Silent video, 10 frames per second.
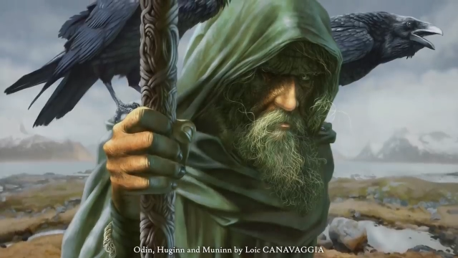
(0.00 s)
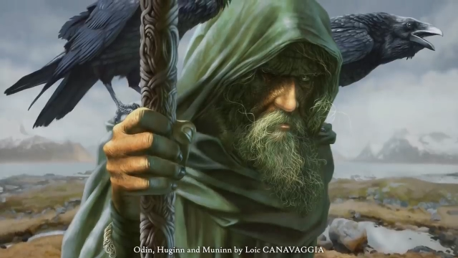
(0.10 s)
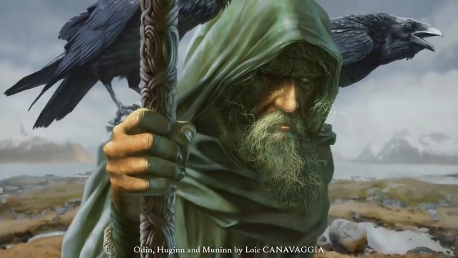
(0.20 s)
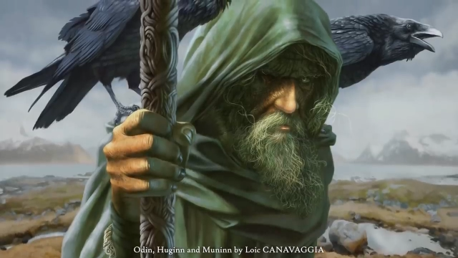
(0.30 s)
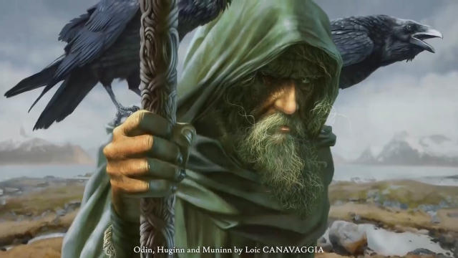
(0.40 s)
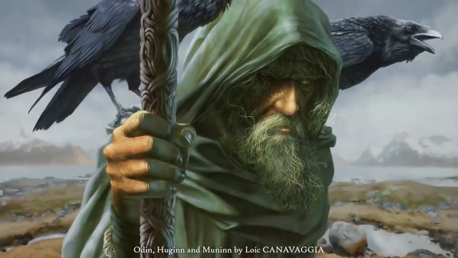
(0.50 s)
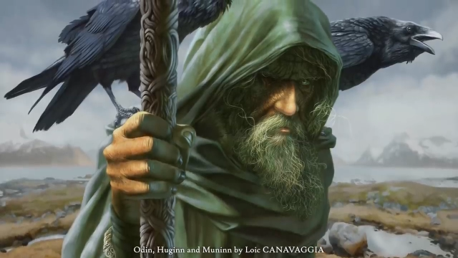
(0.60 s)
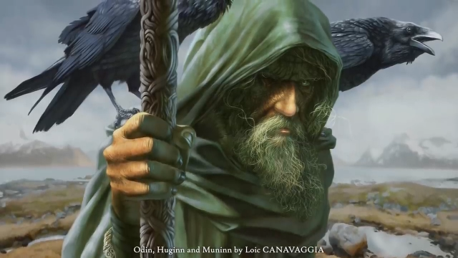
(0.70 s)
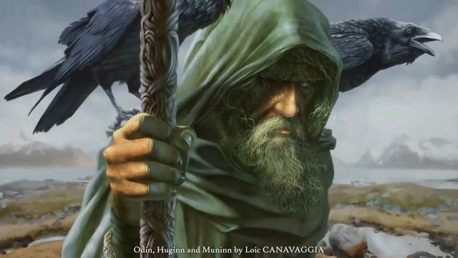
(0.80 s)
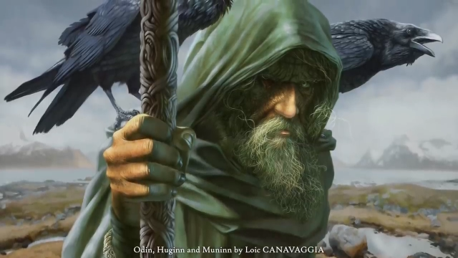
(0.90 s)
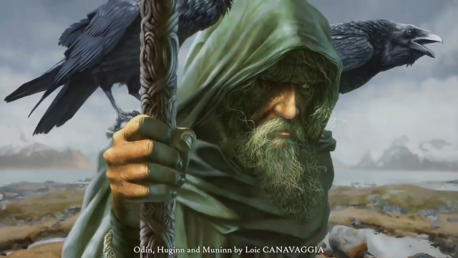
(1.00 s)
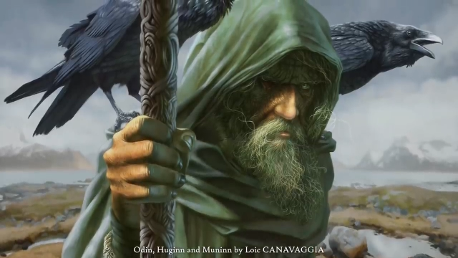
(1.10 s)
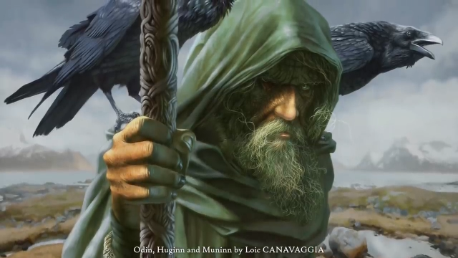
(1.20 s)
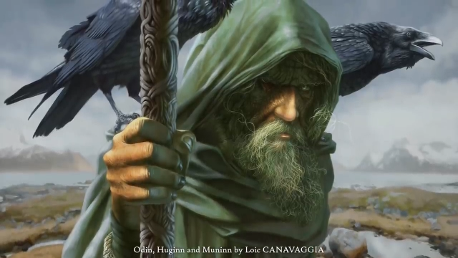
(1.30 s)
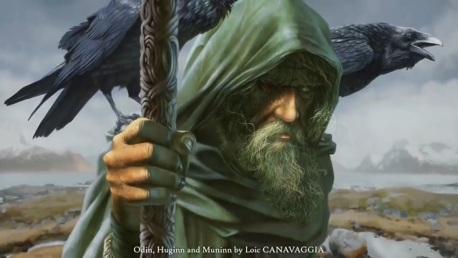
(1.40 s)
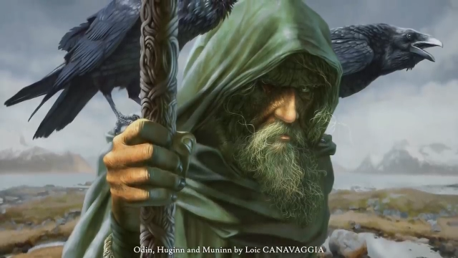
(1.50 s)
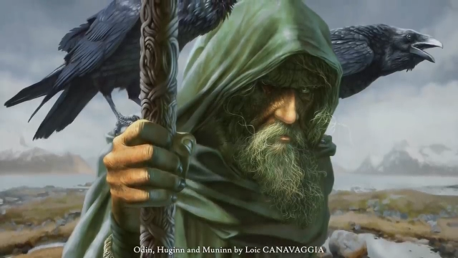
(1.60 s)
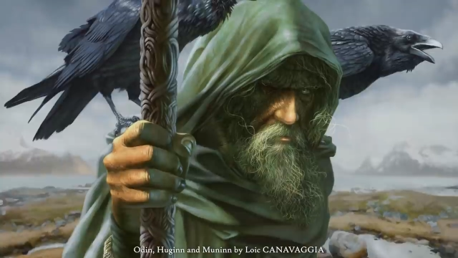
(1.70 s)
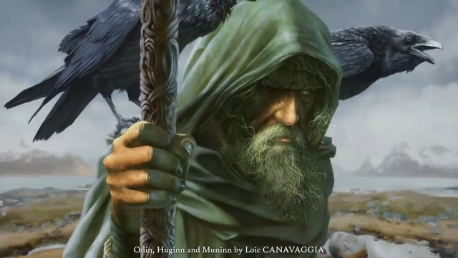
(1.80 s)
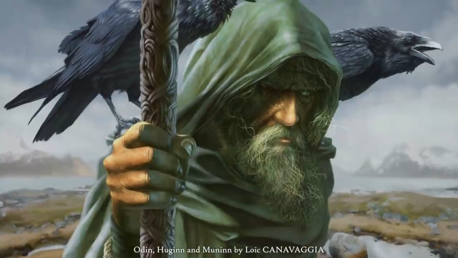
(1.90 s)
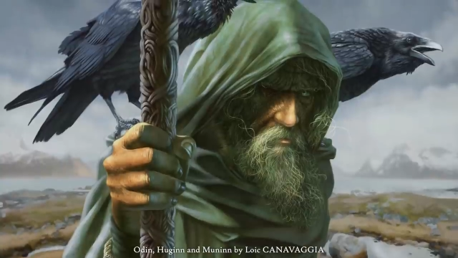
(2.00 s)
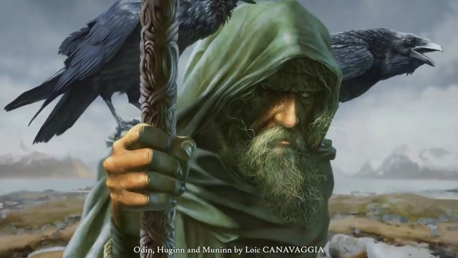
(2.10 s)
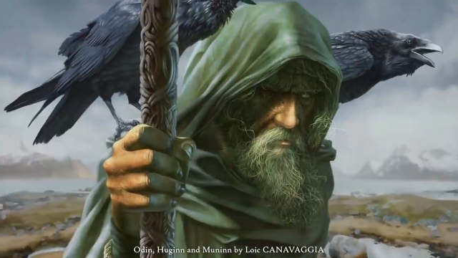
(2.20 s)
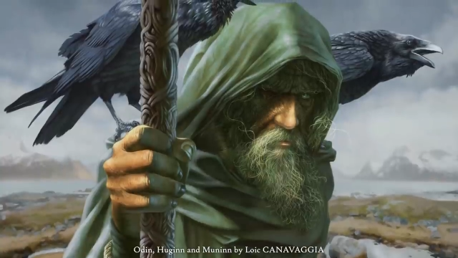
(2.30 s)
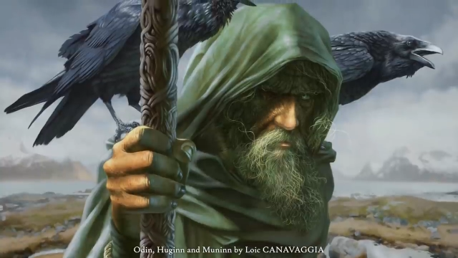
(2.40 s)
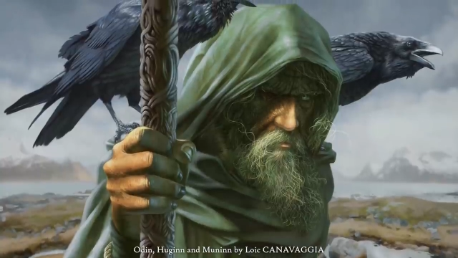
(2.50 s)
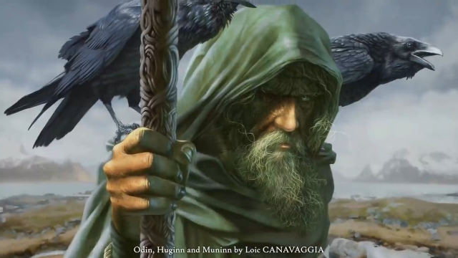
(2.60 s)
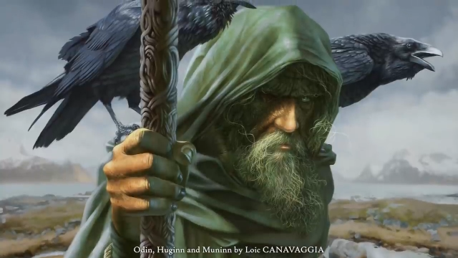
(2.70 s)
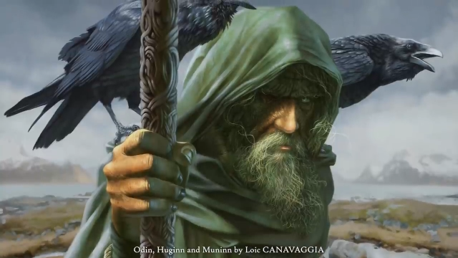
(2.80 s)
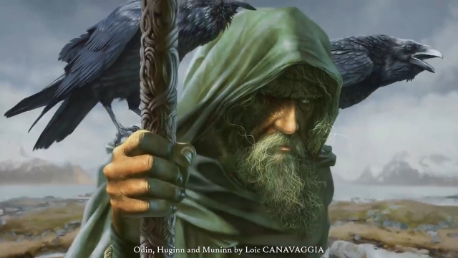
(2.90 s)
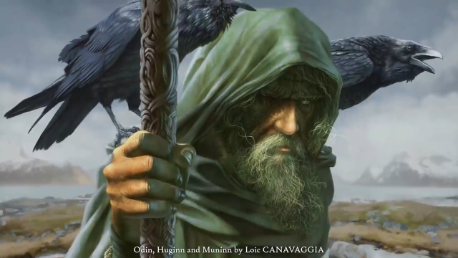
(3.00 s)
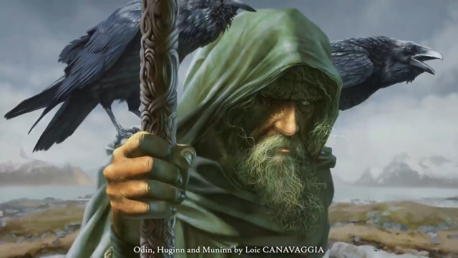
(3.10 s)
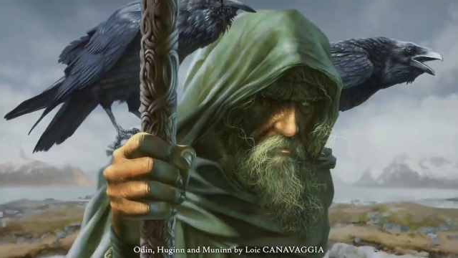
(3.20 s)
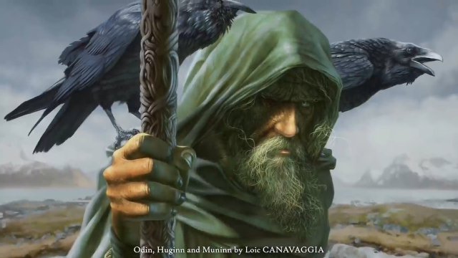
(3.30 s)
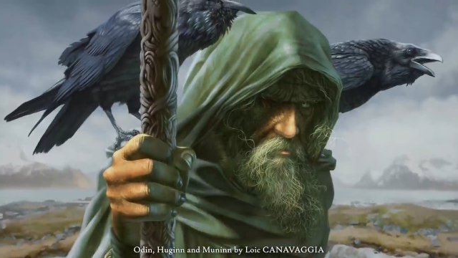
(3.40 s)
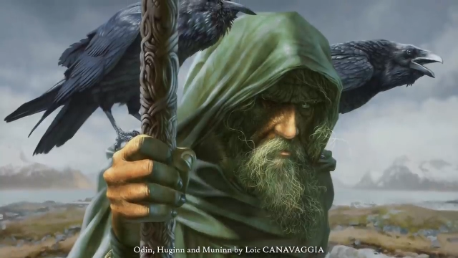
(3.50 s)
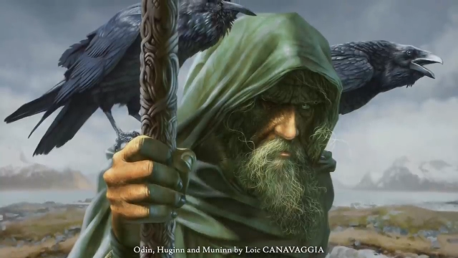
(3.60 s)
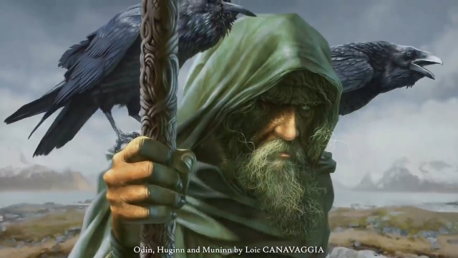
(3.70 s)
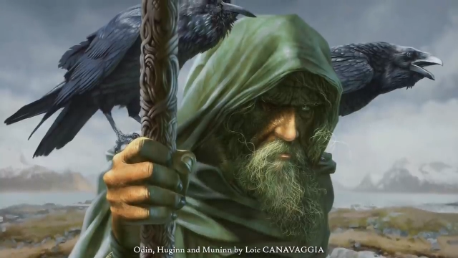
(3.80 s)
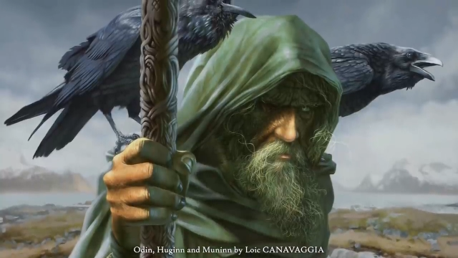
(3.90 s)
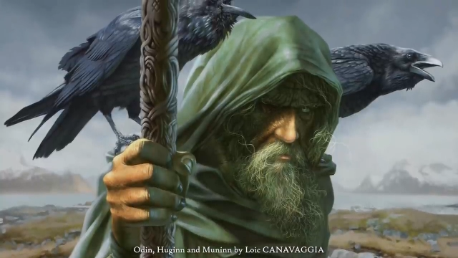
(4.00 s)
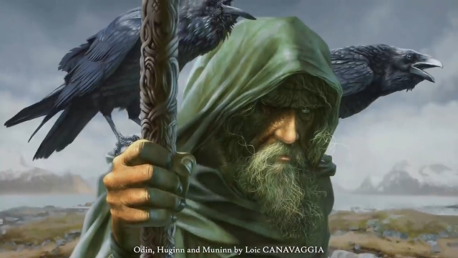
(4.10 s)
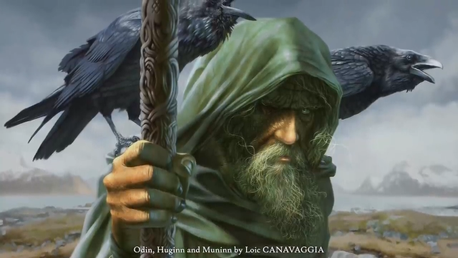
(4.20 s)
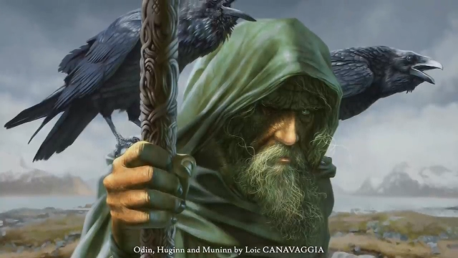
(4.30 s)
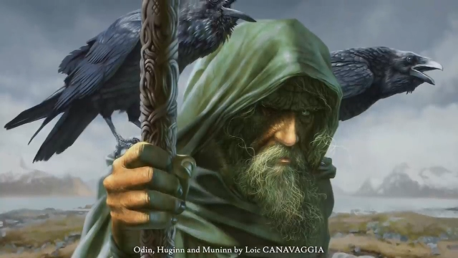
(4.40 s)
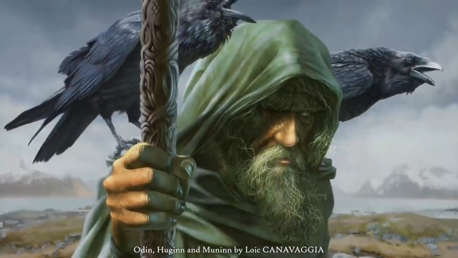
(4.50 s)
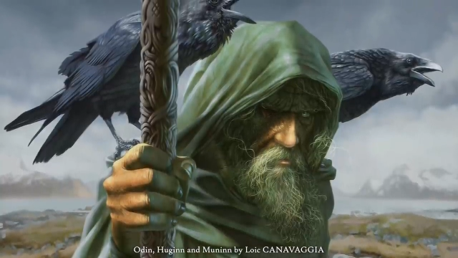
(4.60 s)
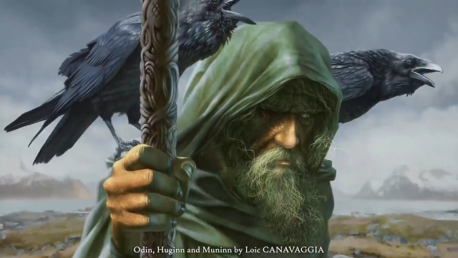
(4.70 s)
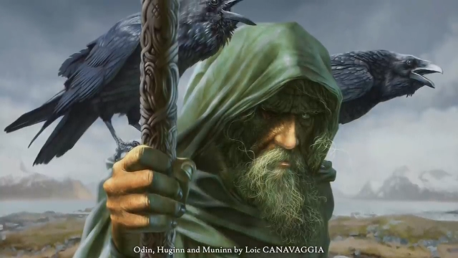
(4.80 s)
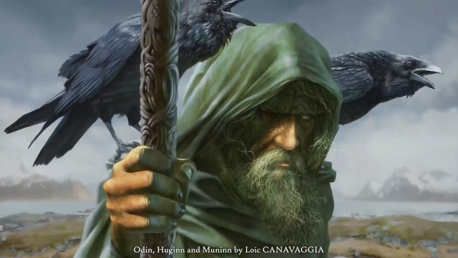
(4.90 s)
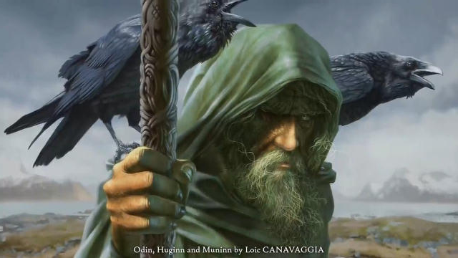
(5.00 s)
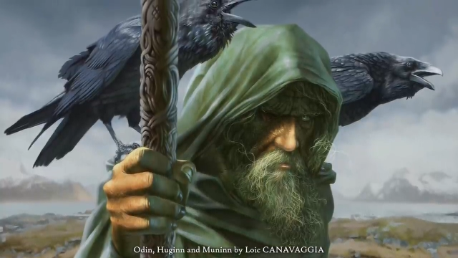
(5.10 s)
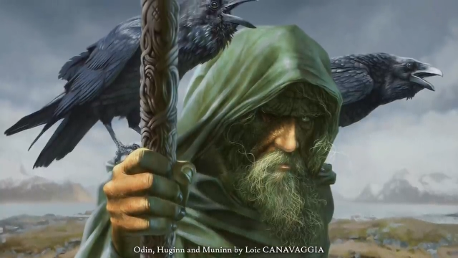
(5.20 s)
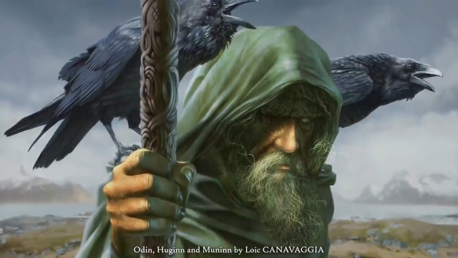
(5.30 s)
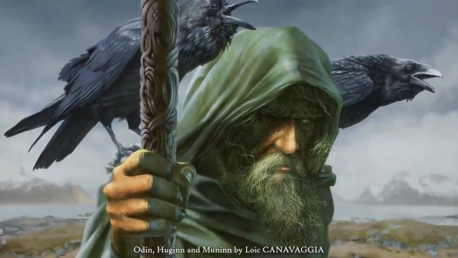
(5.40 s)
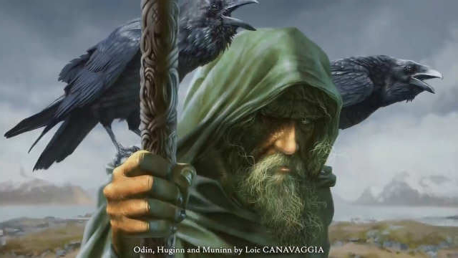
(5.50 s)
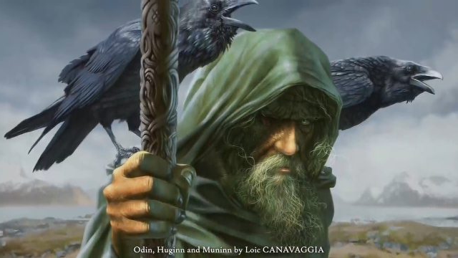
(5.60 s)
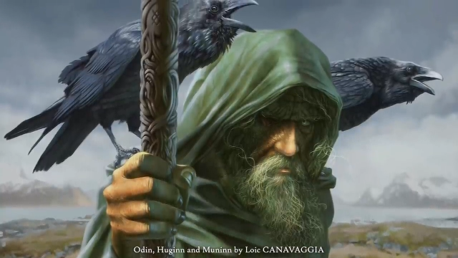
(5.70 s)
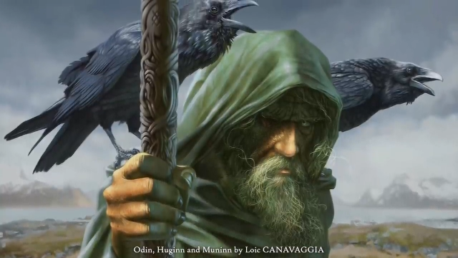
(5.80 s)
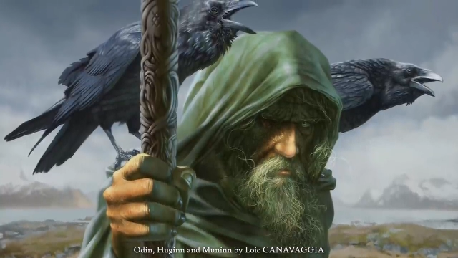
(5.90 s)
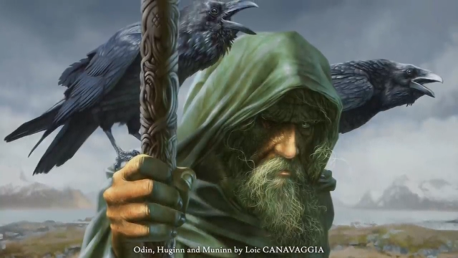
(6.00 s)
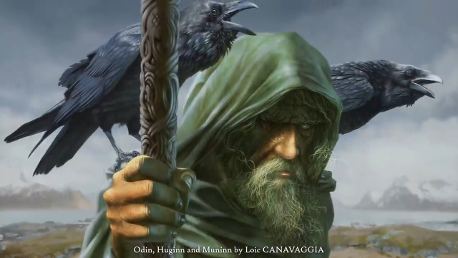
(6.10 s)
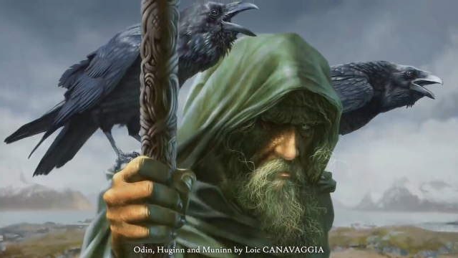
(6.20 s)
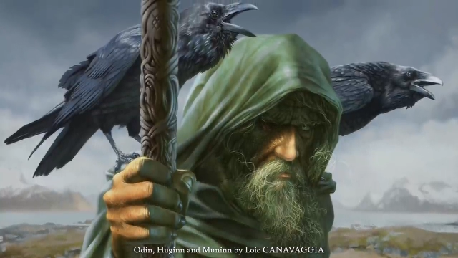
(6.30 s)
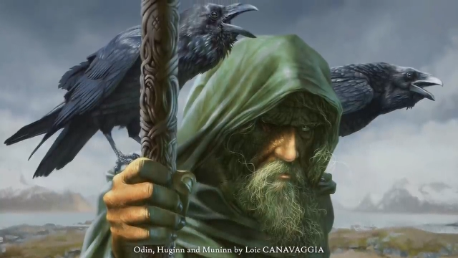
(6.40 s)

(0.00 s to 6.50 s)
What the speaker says: Nobody's mouth can be seen.